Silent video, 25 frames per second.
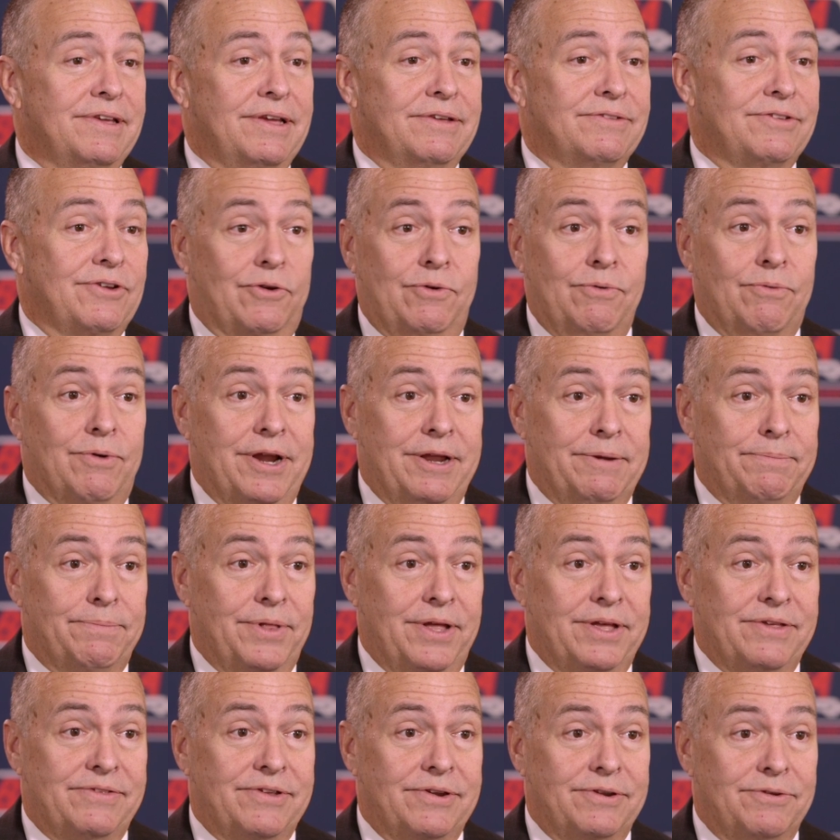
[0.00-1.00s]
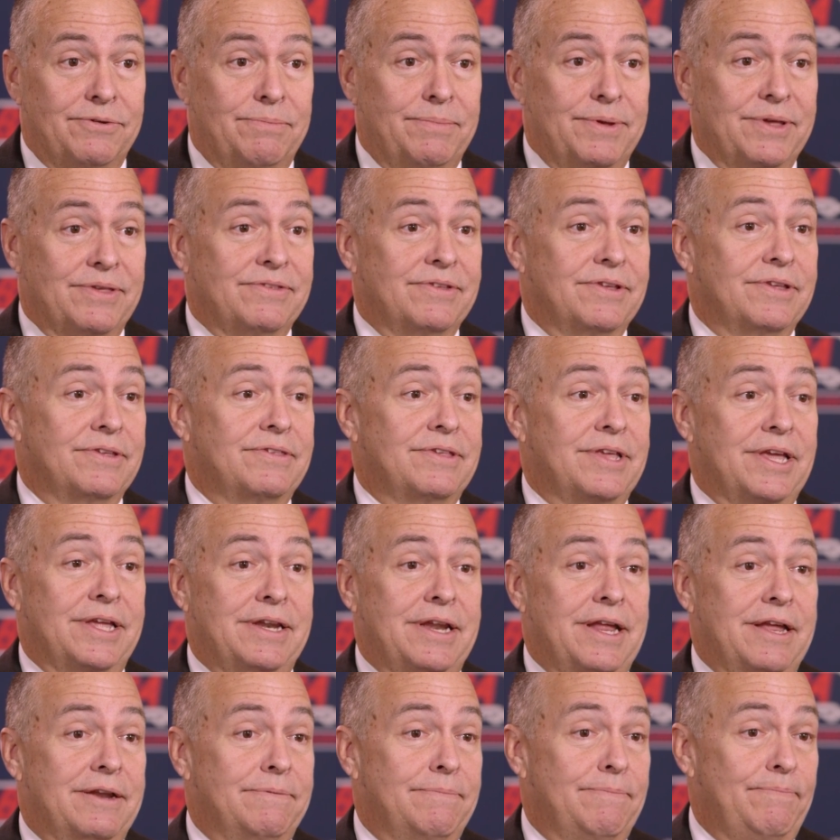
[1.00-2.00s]
is a great place to do business
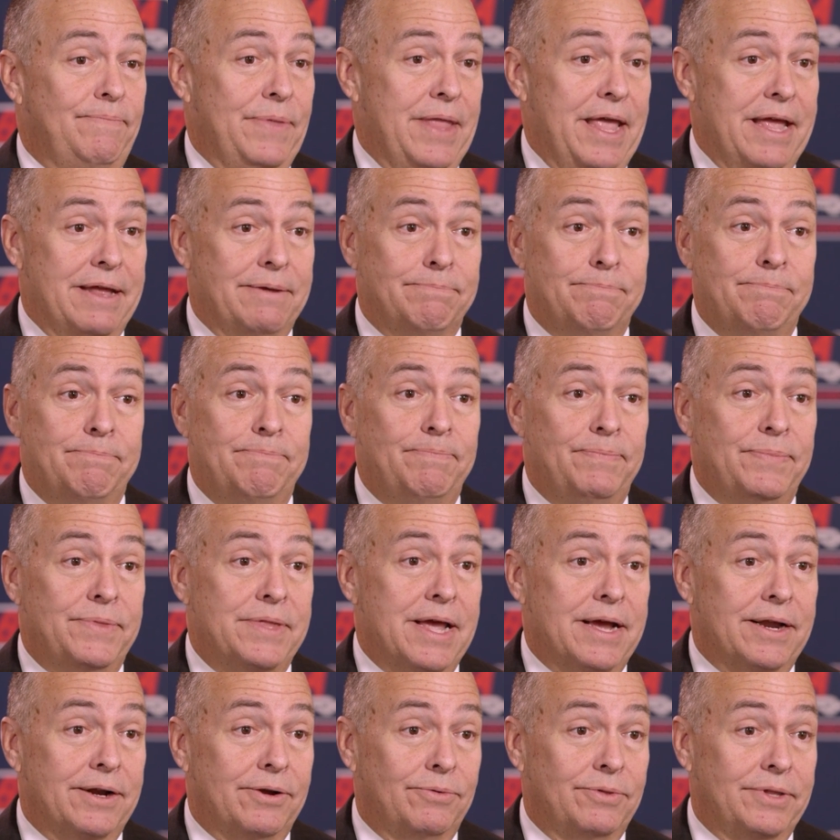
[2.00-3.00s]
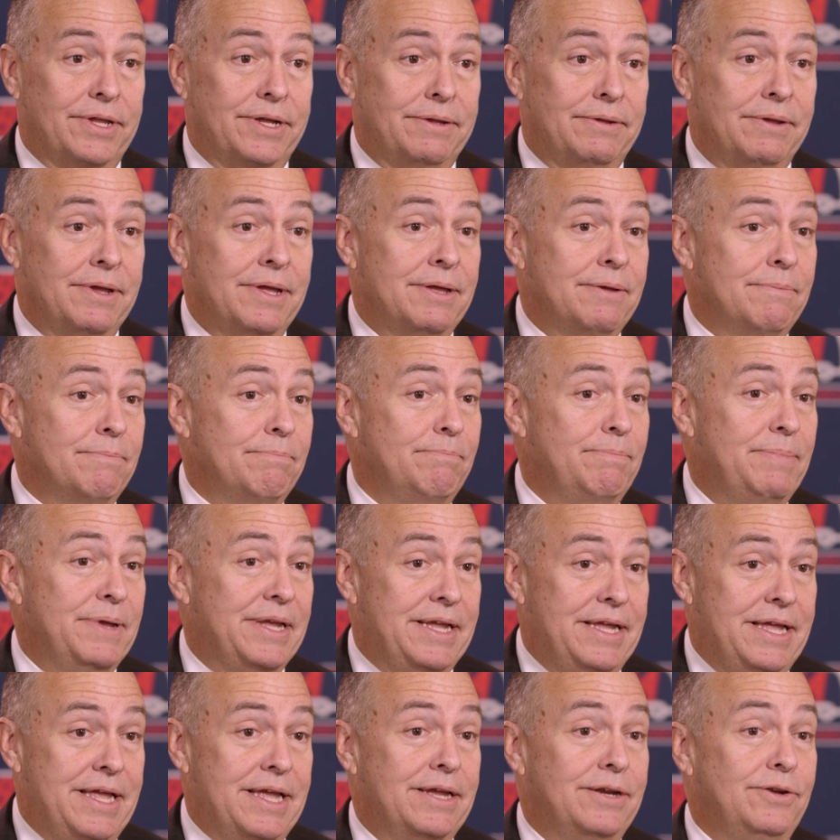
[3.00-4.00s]
and not only
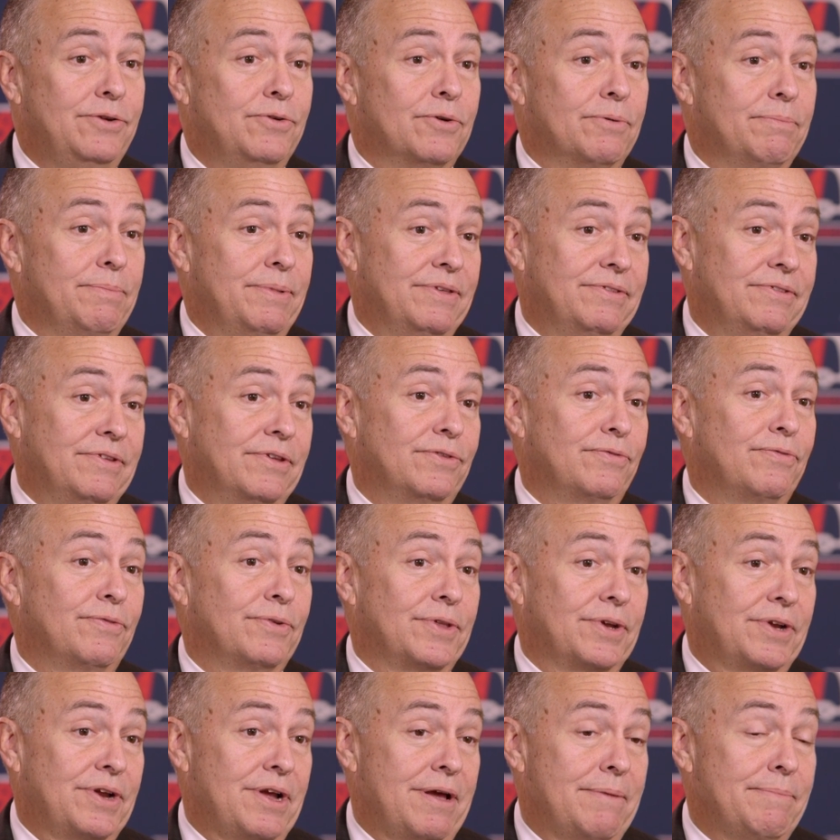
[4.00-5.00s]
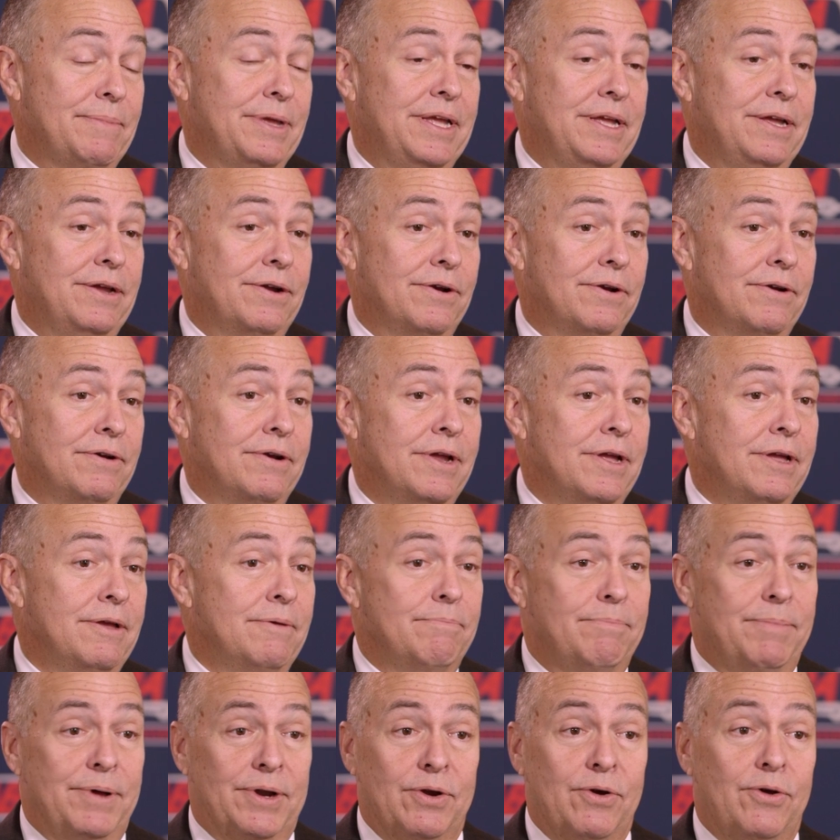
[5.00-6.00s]
begin your business for the coming year,
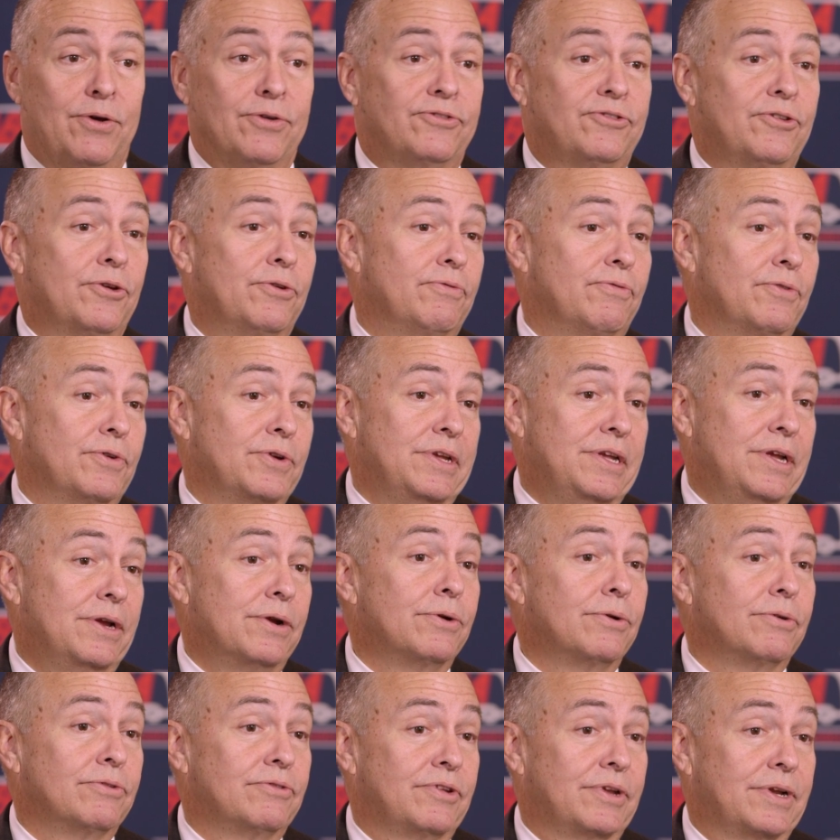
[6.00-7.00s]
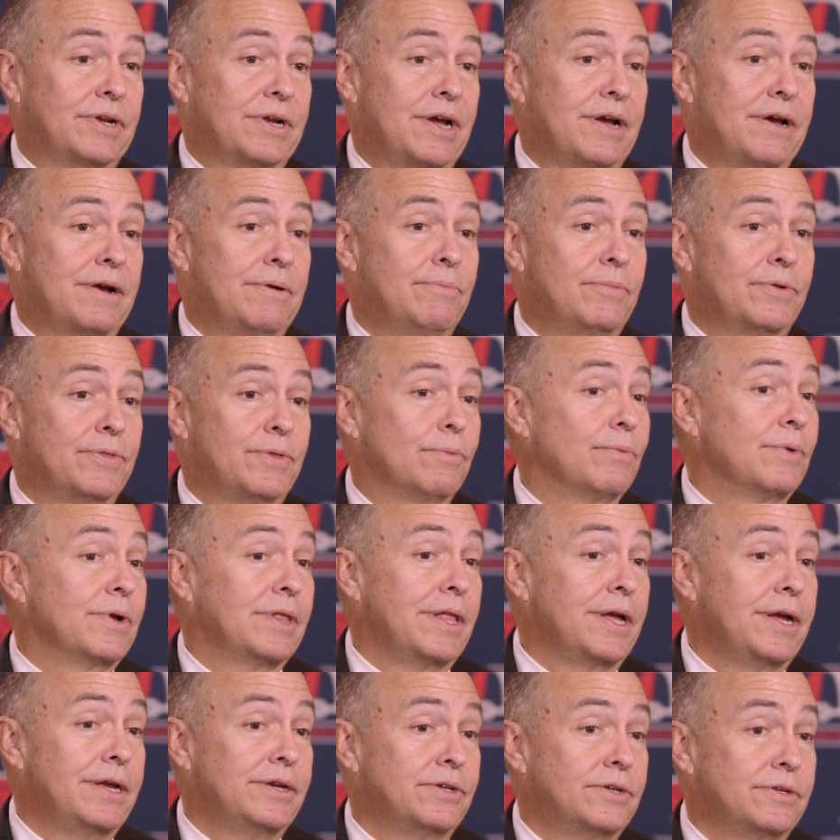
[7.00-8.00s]
but also for years to come with the
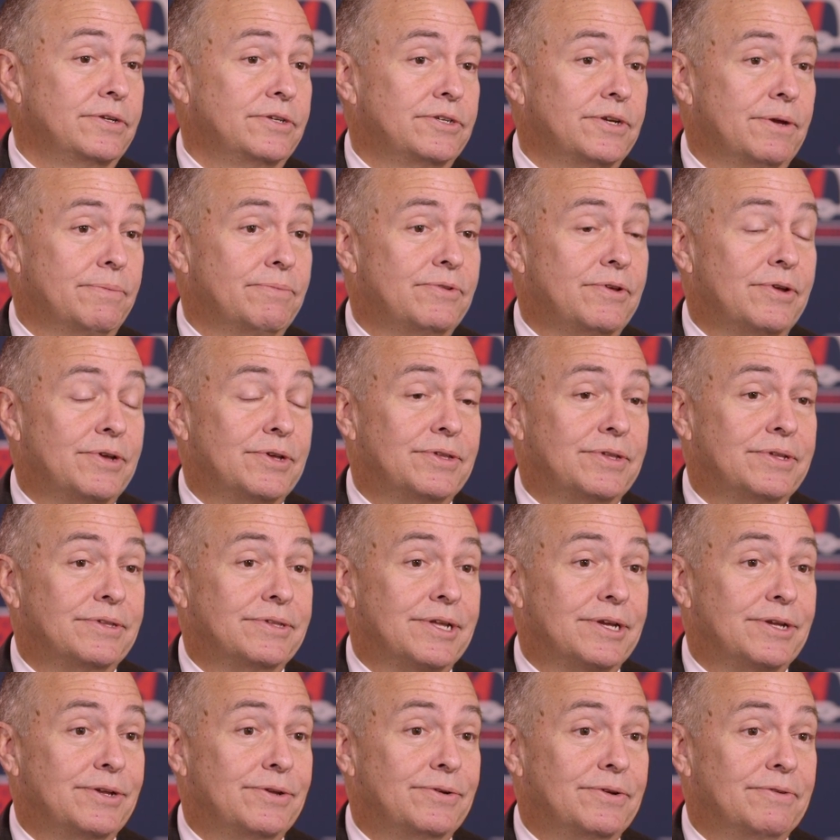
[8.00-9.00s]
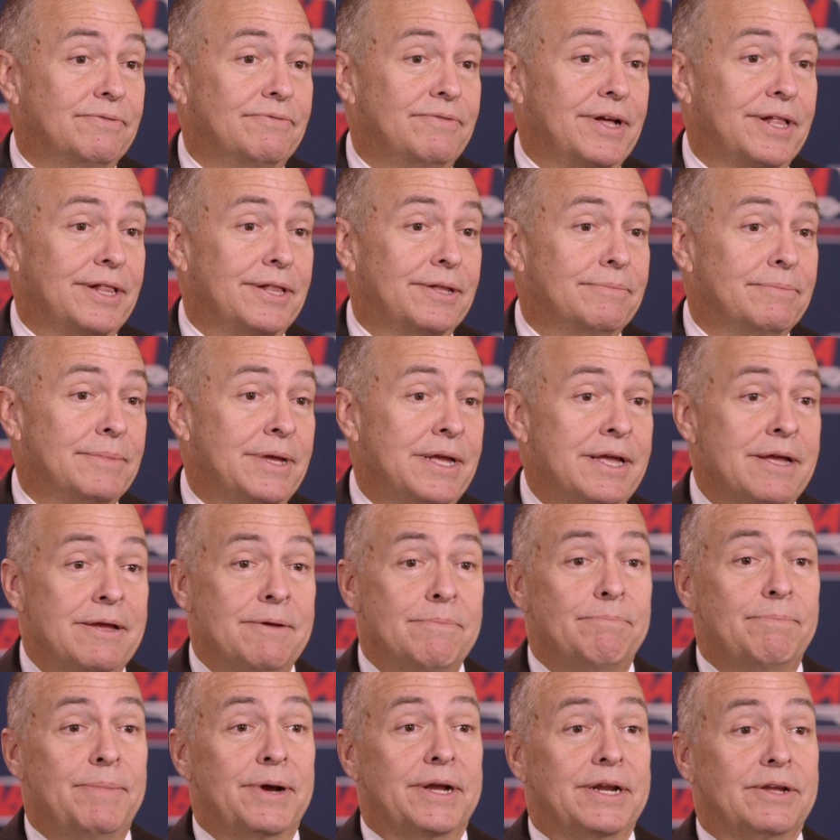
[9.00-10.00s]
relationships that you develop.
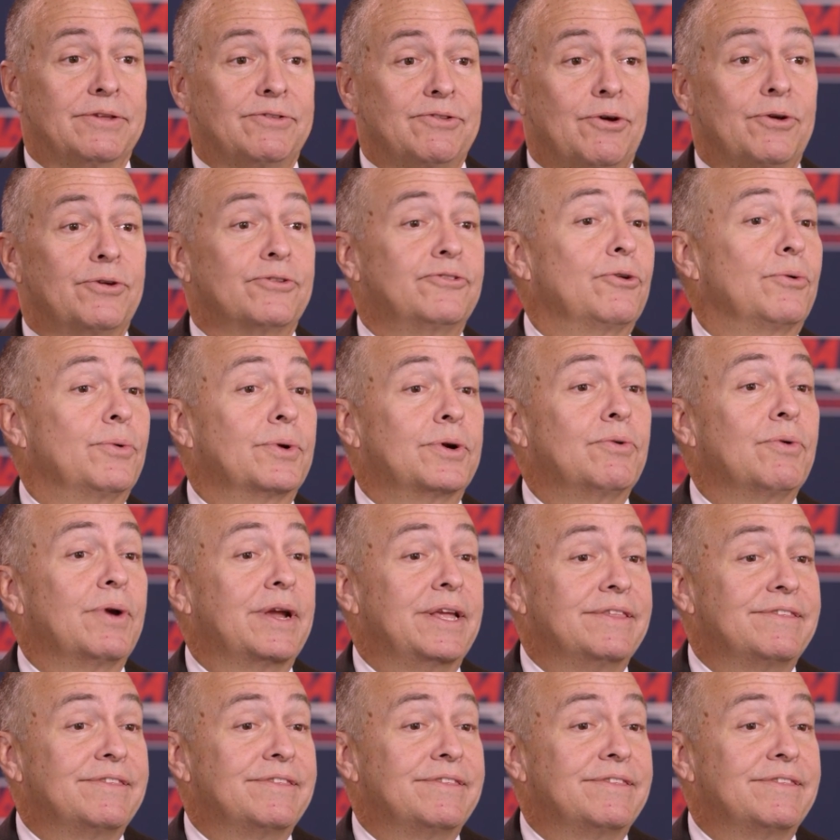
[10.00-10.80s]
But it's also a great